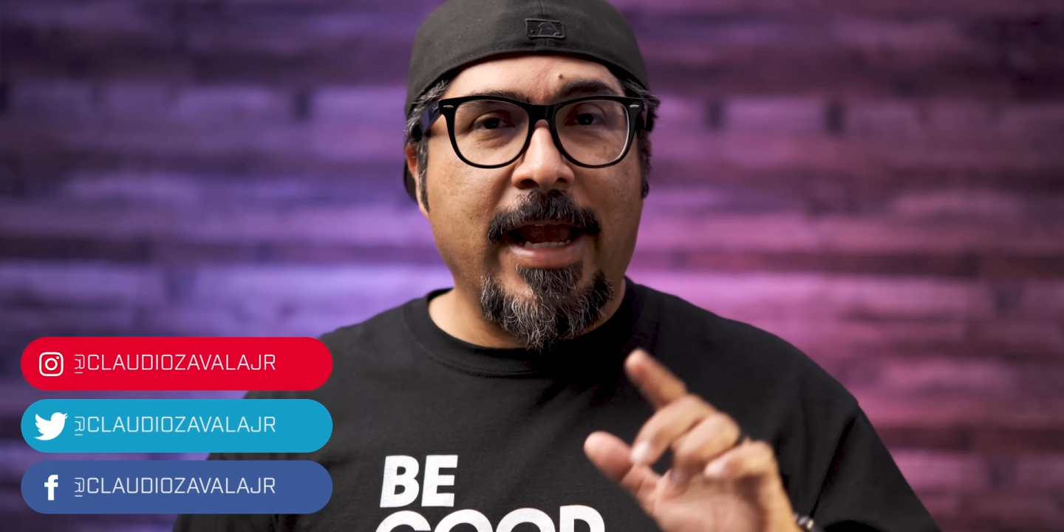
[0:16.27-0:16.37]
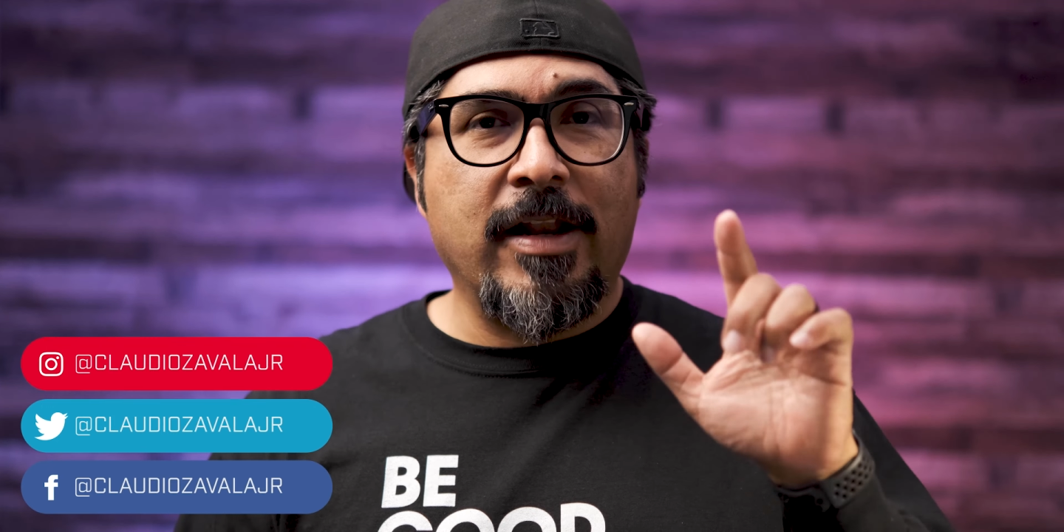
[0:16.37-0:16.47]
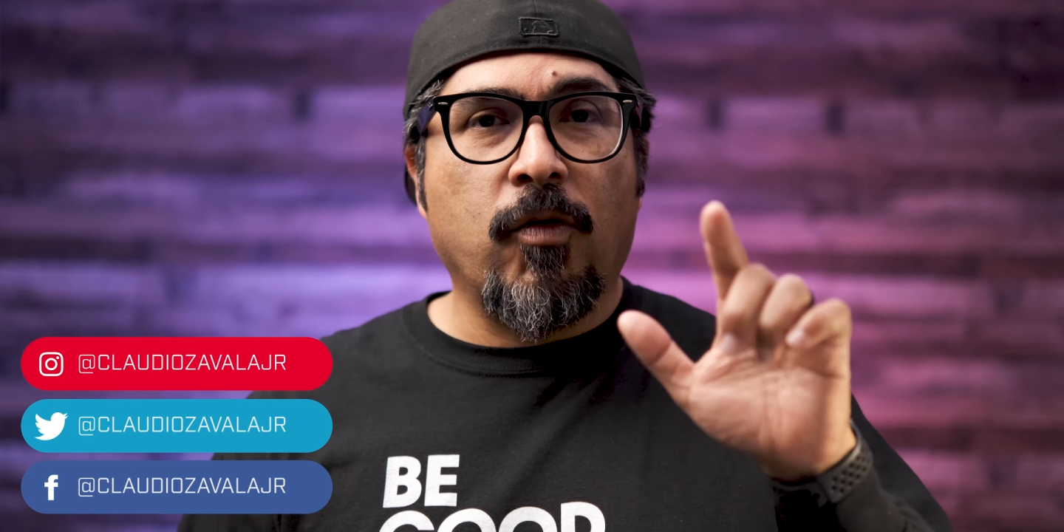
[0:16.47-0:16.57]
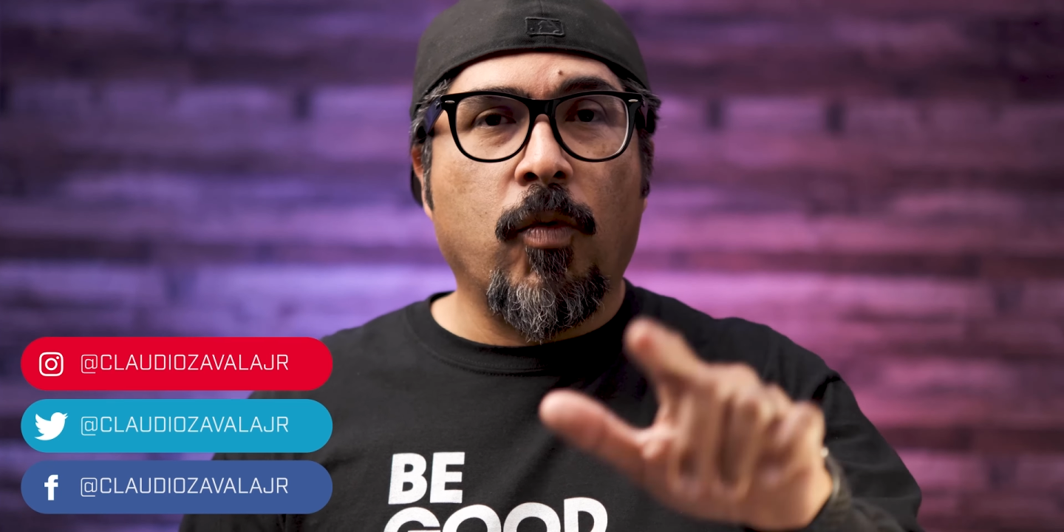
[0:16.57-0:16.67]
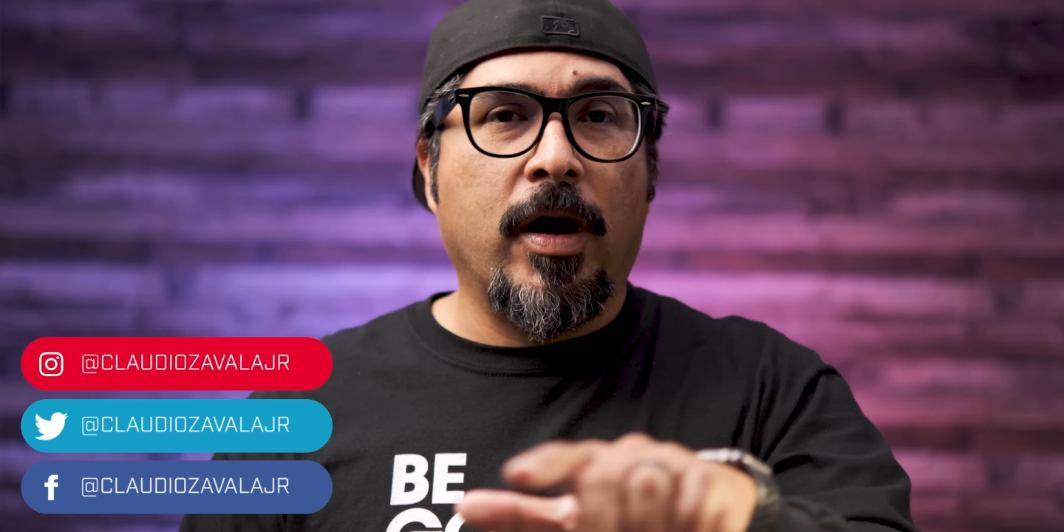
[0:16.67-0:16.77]

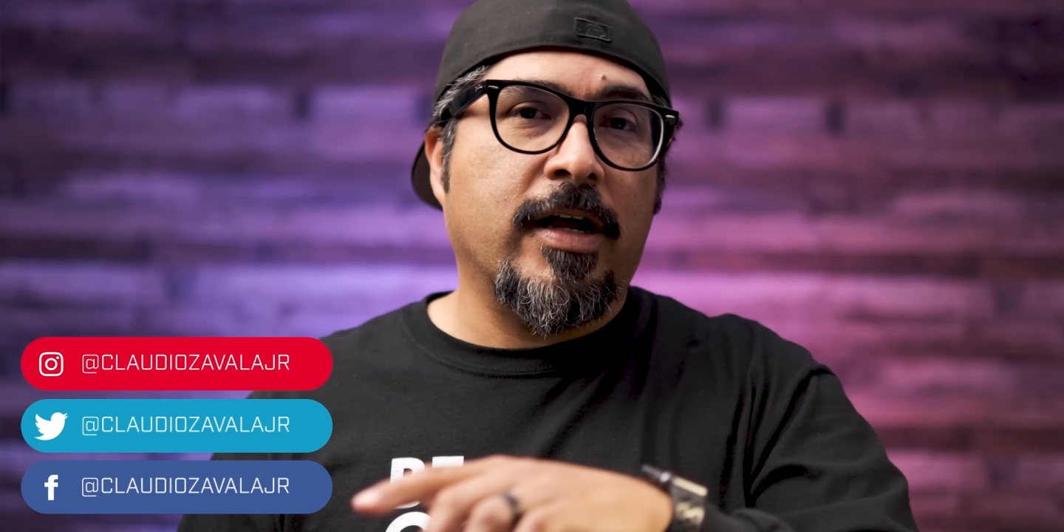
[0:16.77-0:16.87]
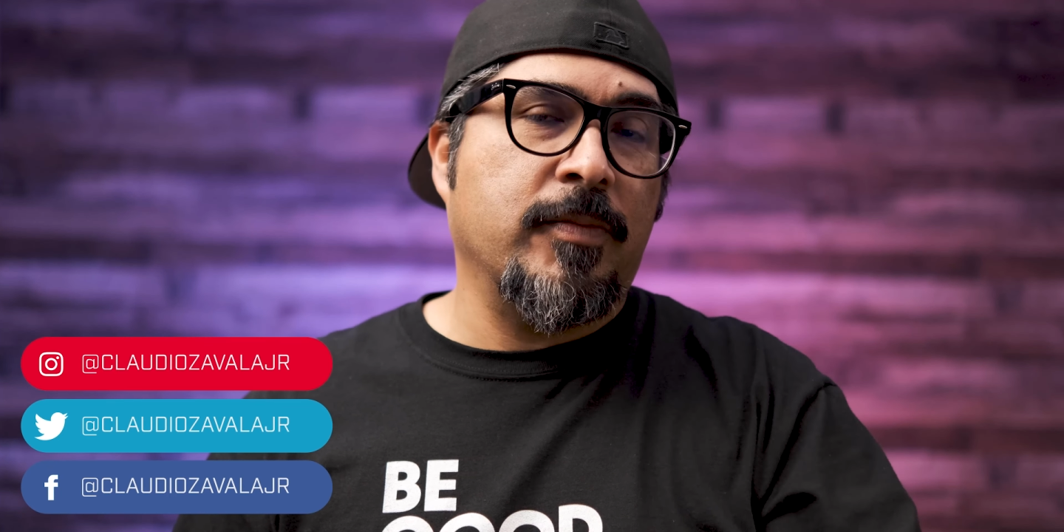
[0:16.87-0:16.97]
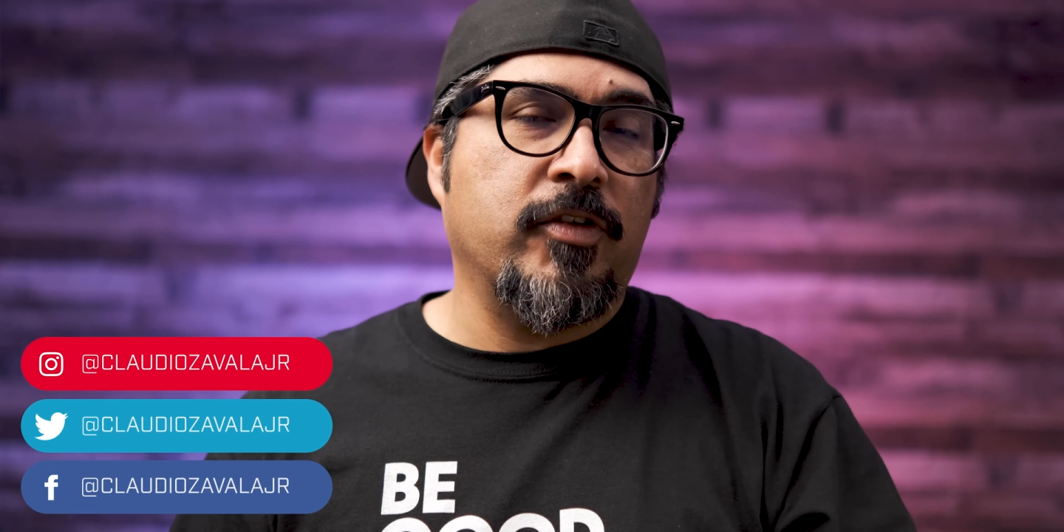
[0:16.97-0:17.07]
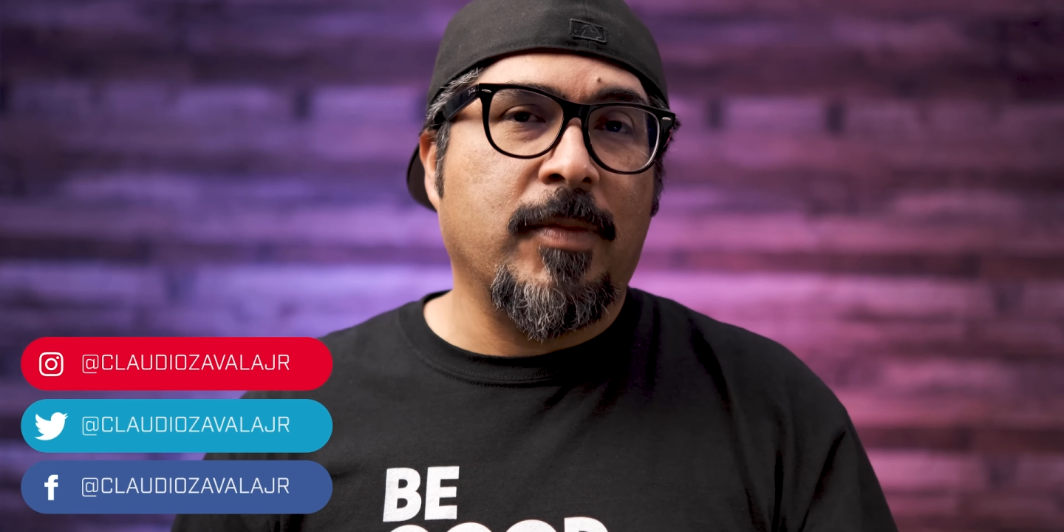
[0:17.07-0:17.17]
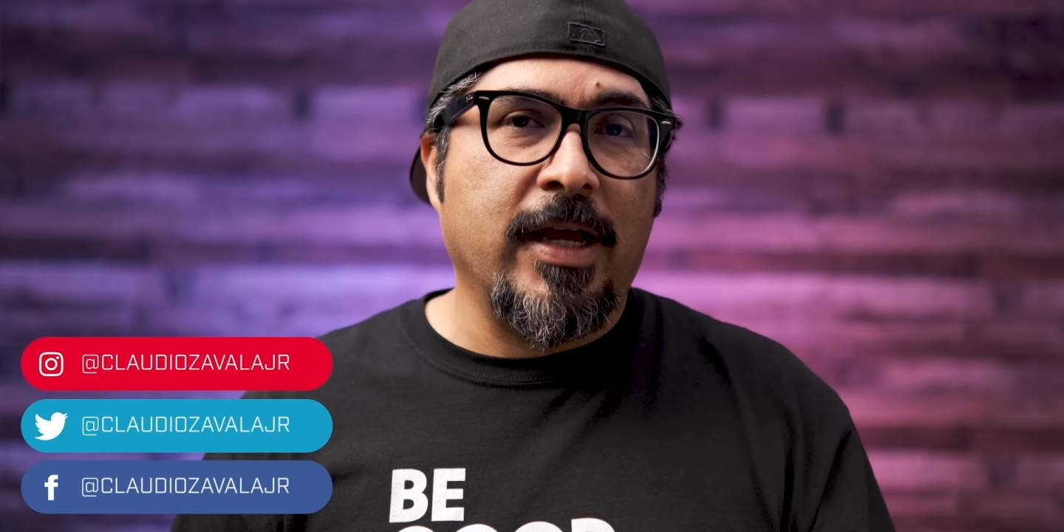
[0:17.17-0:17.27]
and
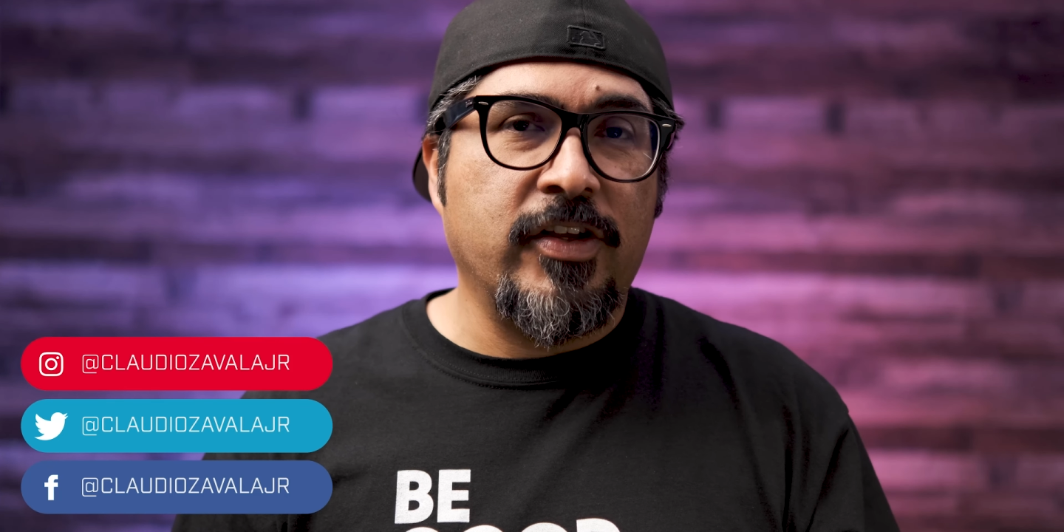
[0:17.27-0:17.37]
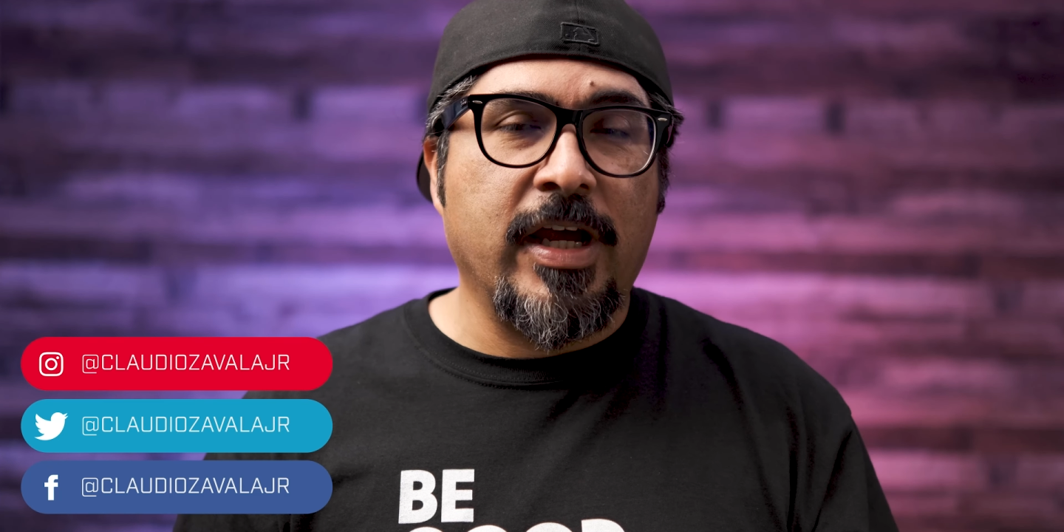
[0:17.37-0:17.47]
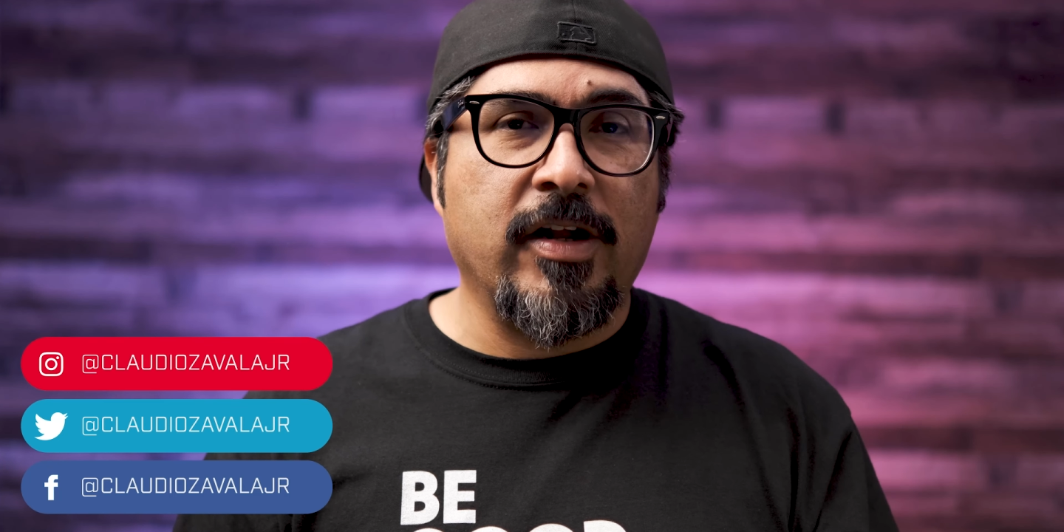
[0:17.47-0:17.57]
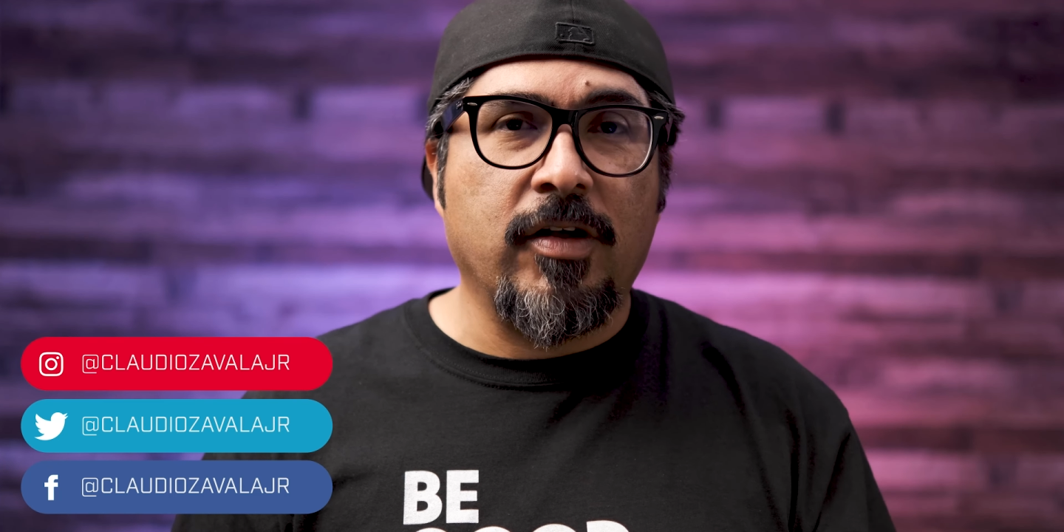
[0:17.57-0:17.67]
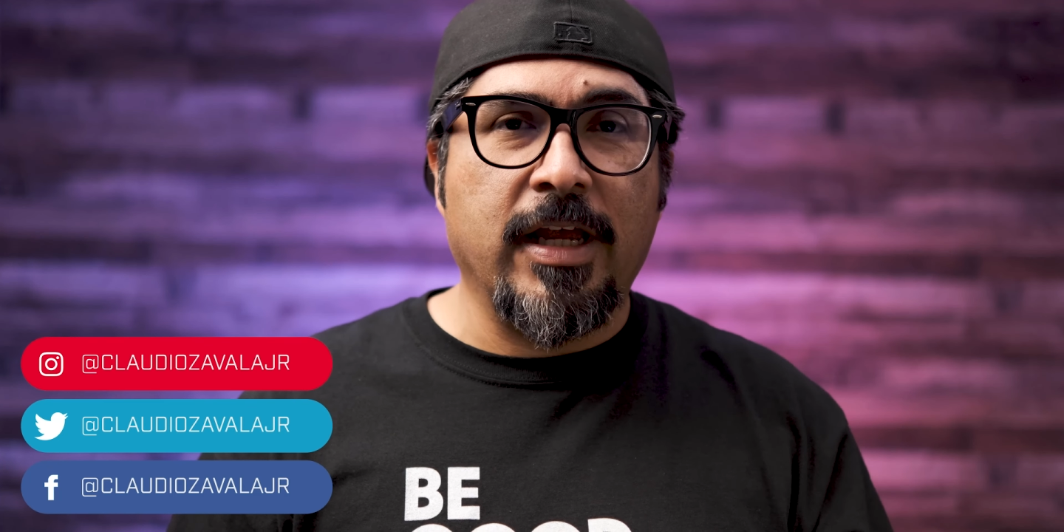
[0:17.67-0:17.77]
welcome to my channel.